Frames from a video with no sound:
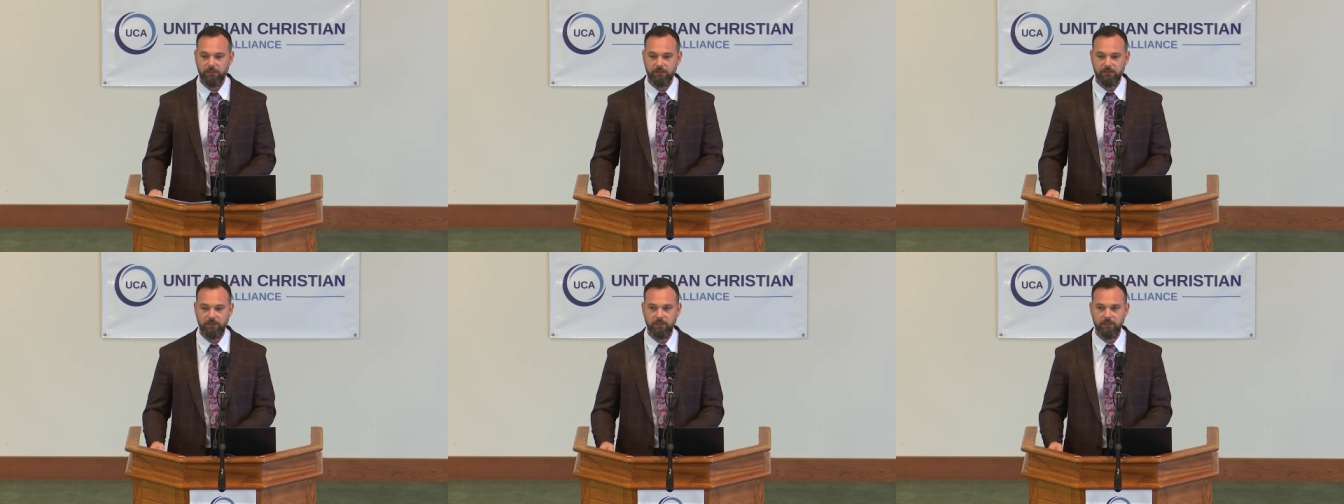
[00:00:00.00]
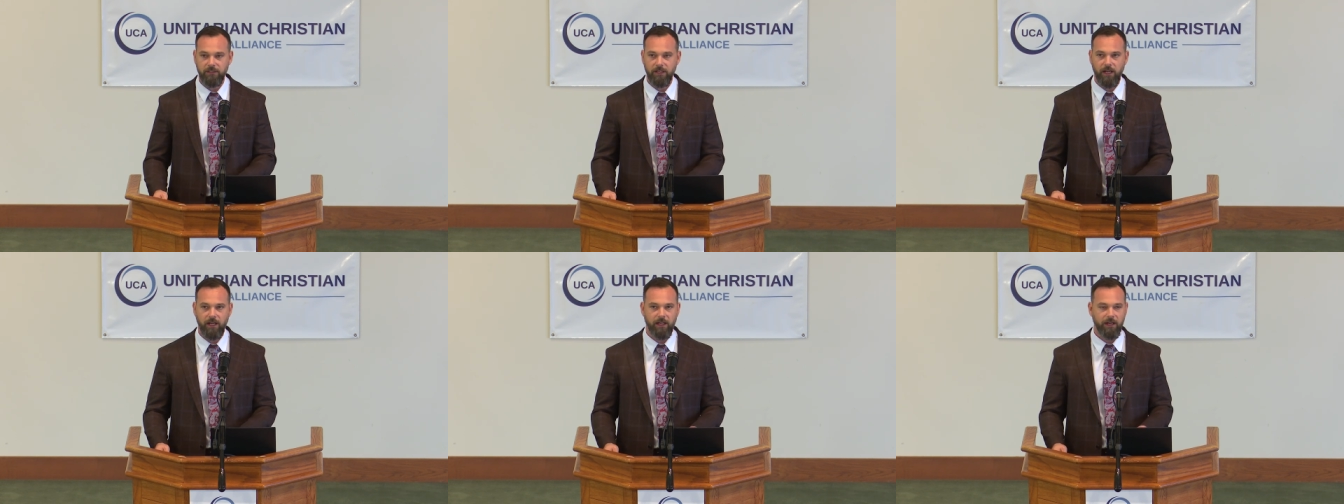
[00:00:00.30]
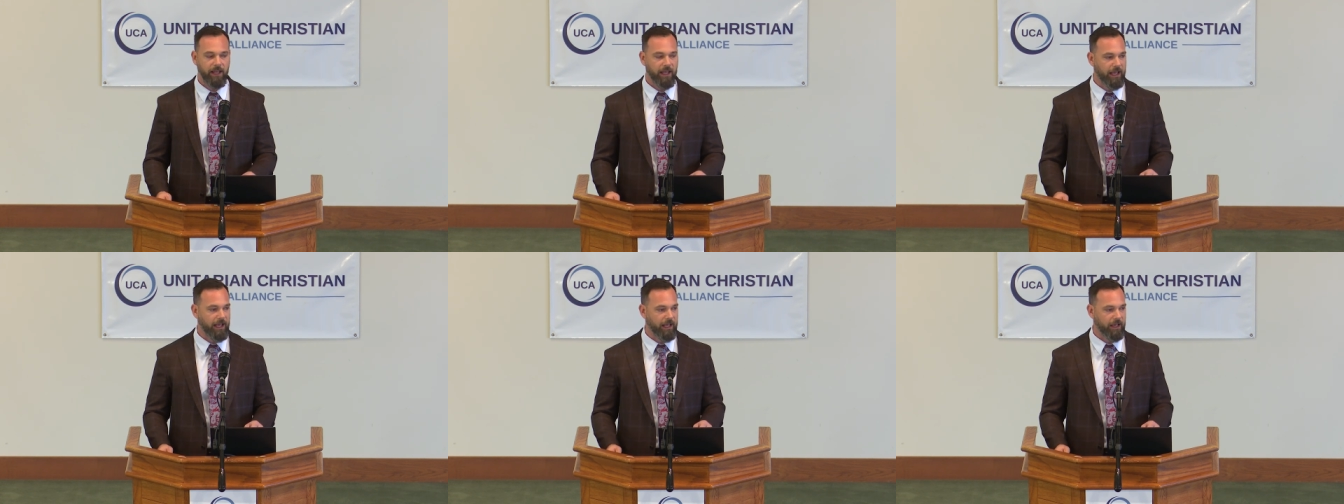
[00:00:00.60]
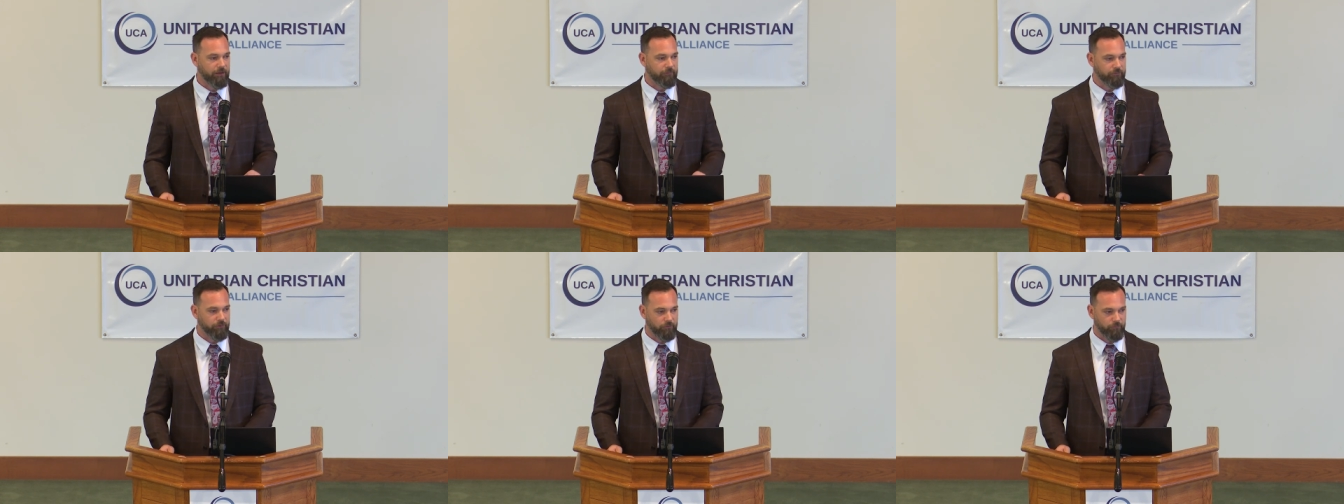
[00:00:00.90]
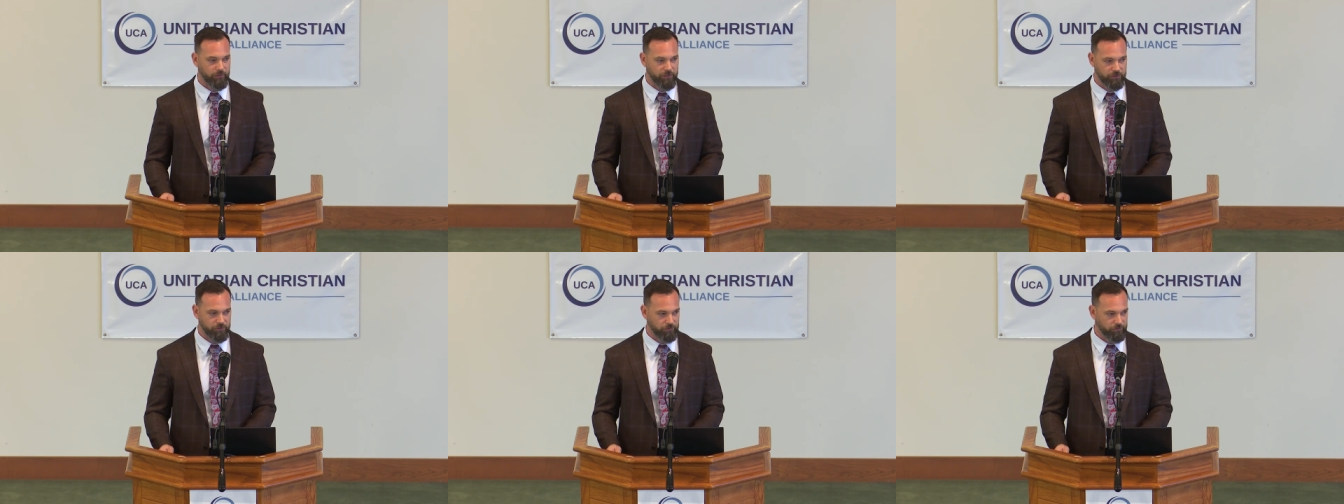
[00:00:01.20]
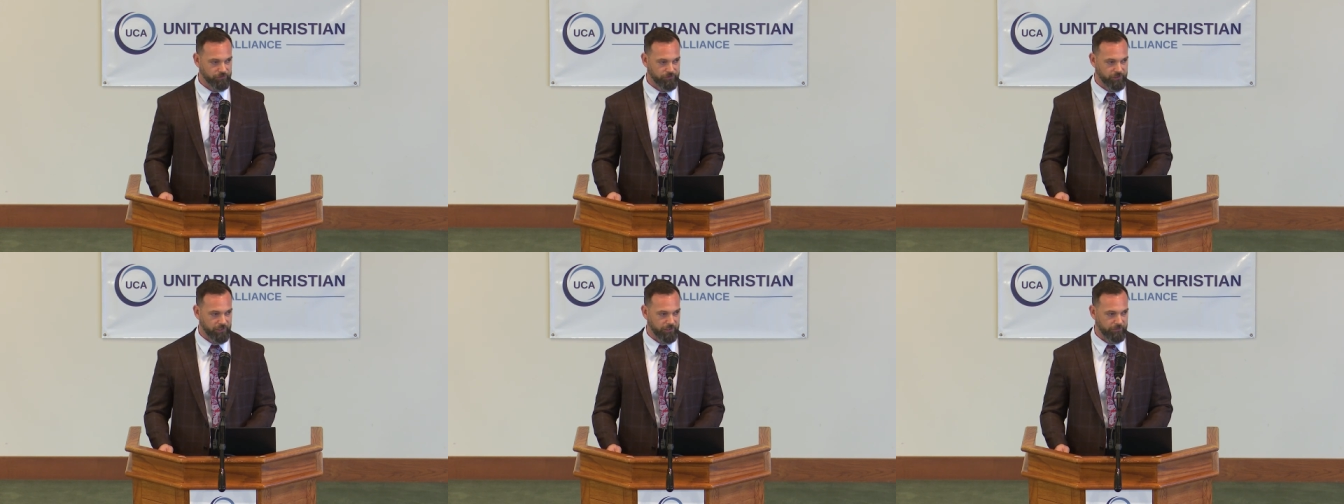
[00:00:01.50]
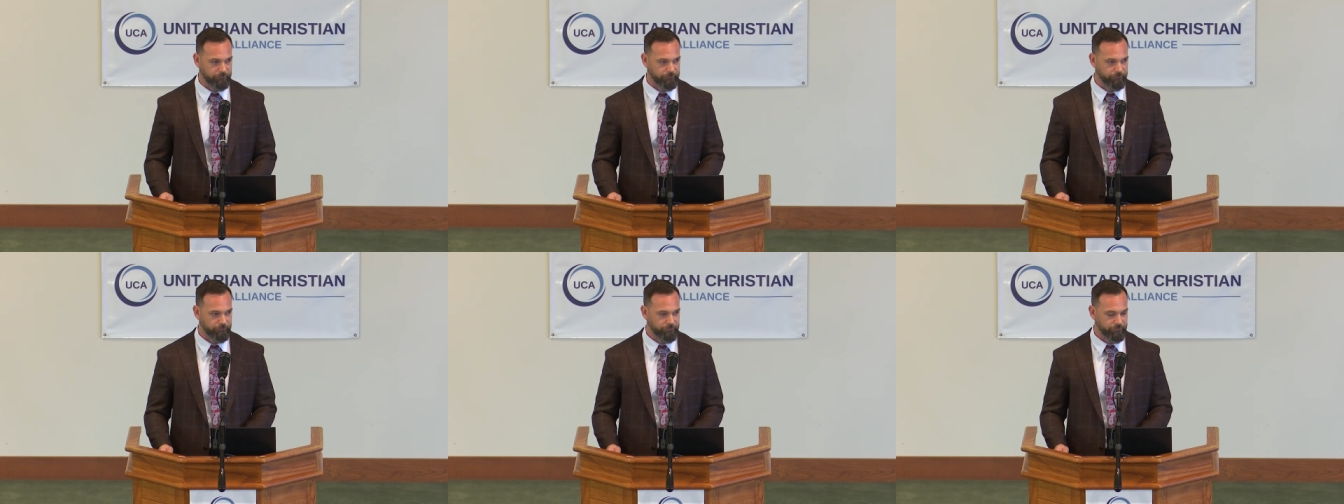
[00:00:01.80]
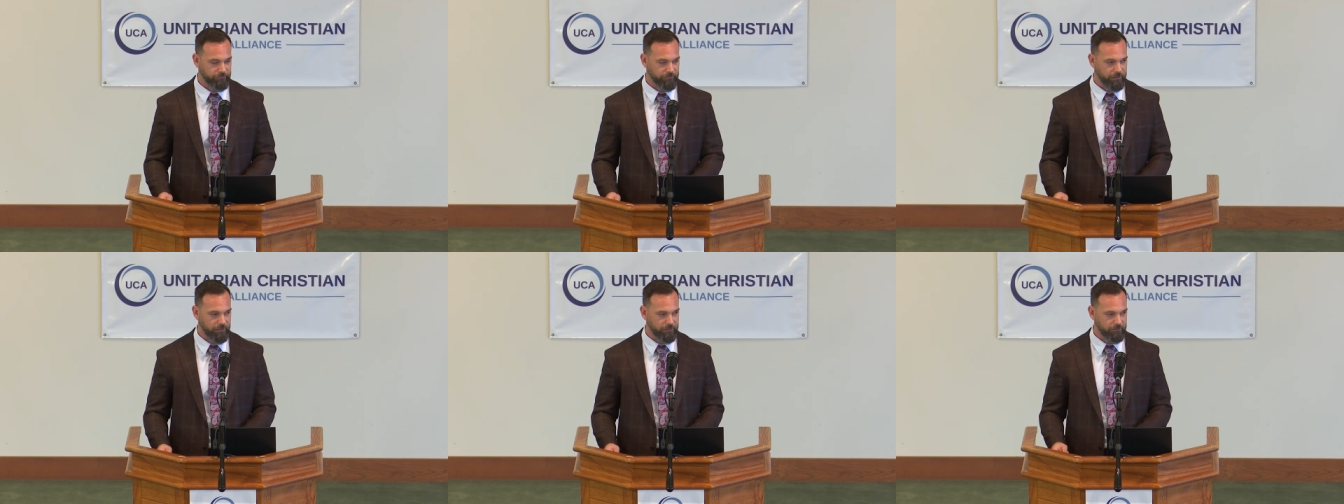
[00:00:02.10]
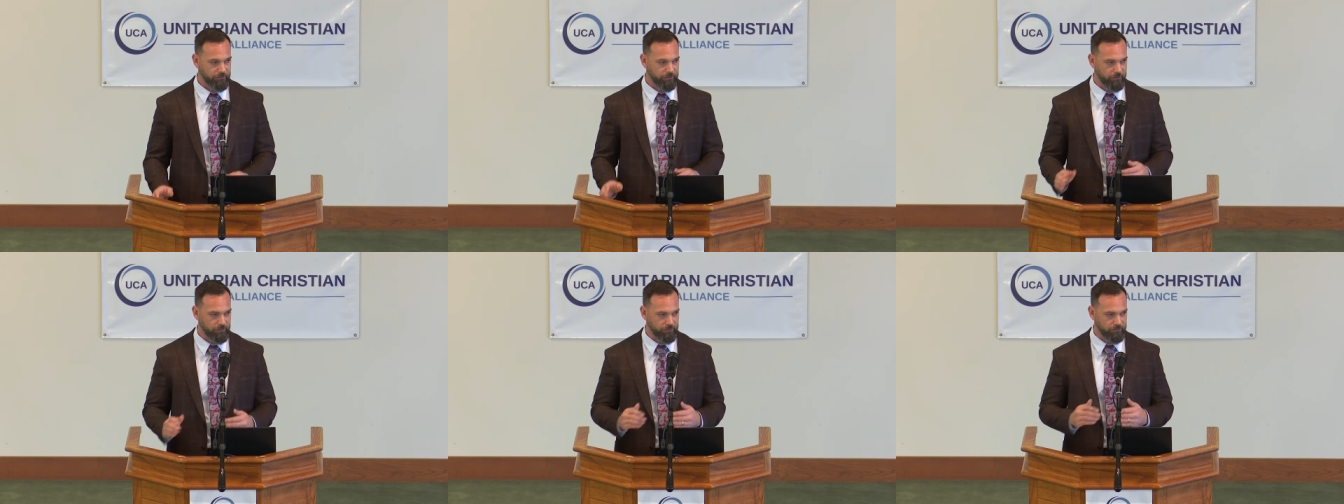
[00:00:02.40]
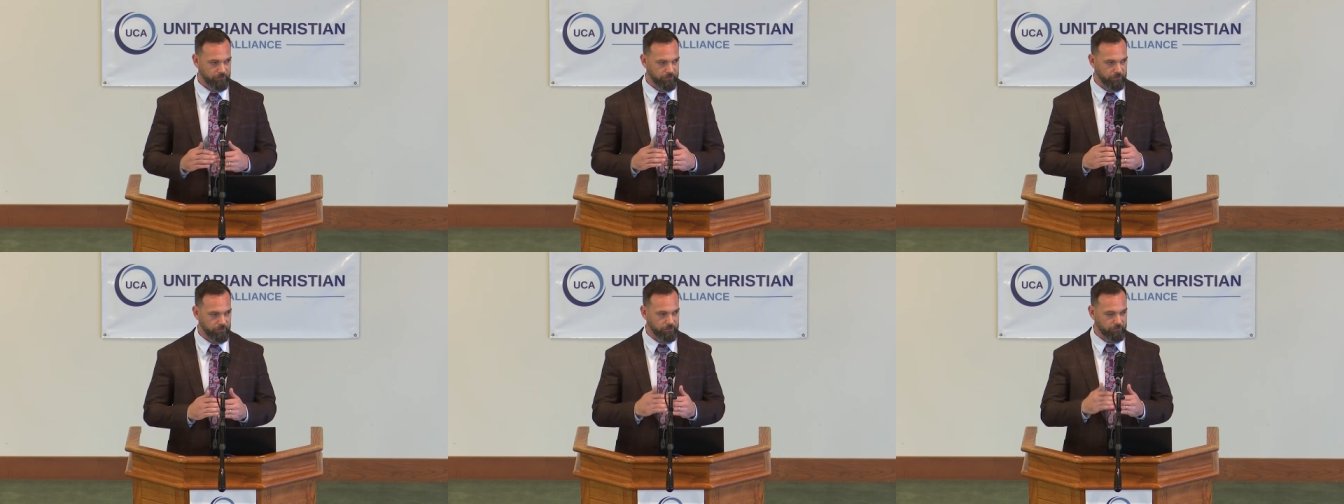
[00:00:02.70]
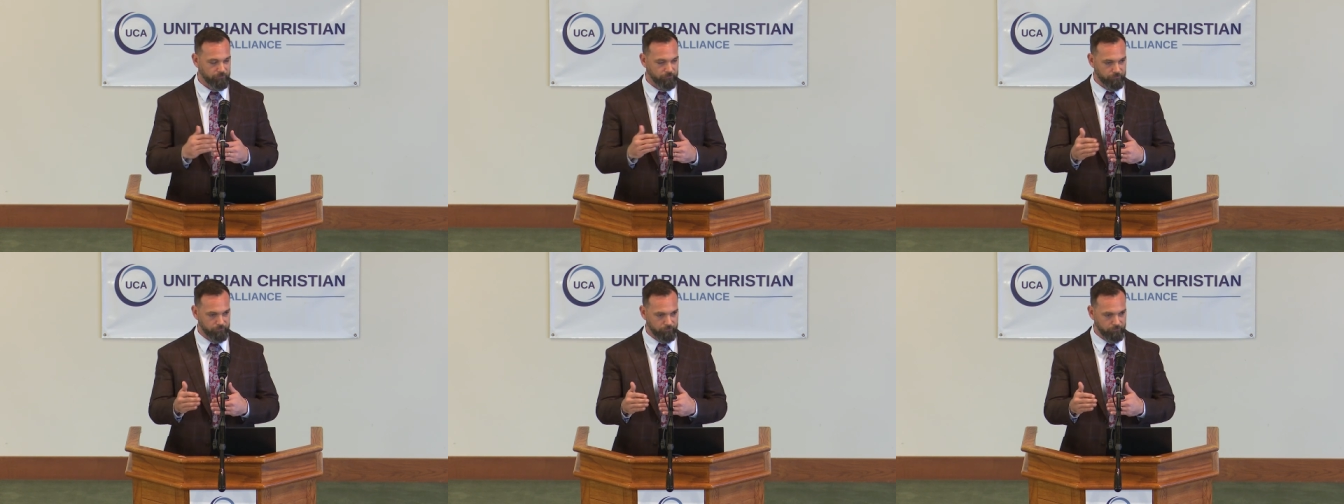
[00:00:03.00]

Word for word: did not have original sin that the, the,